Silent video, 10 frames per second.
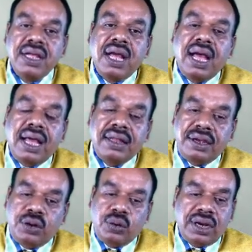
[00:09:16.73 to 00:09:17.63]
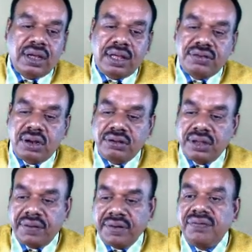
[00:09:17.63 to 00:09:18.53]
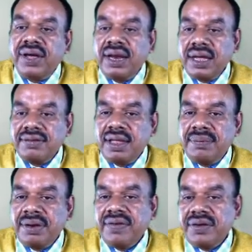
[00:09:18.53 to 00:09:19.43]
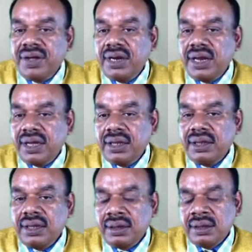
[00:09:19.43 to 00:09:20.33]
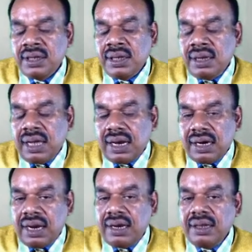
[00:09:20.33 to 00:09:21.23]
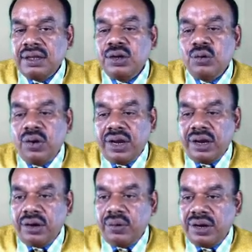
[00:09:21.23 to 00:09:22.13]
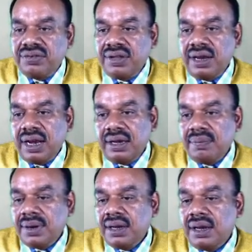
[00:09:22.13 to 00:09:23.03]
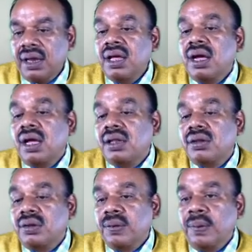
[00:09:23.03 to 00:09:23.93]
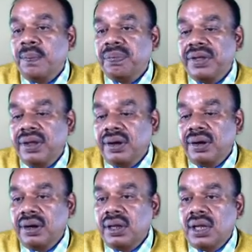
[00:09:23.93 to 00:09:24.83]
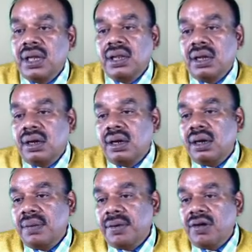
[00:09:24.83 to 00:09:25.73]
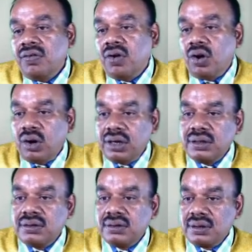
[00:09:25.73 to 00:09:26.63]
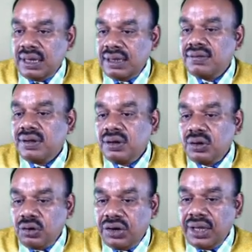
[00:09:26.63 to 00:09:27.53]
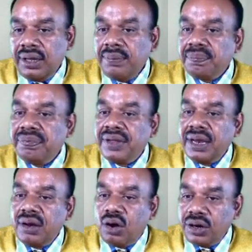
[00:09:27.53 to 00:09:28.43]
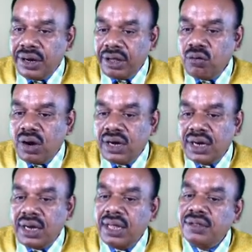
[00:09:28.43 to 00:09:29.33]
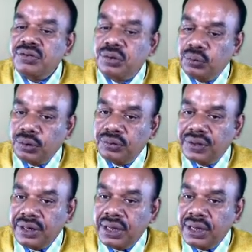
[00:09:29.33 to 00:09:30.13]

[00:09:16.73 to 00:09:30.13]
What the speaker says: and then total cost also given. For an example, when we are taking the calculating the 200 units, then ultimately, so here the number of orders is 20, then ordering quantity is 2000,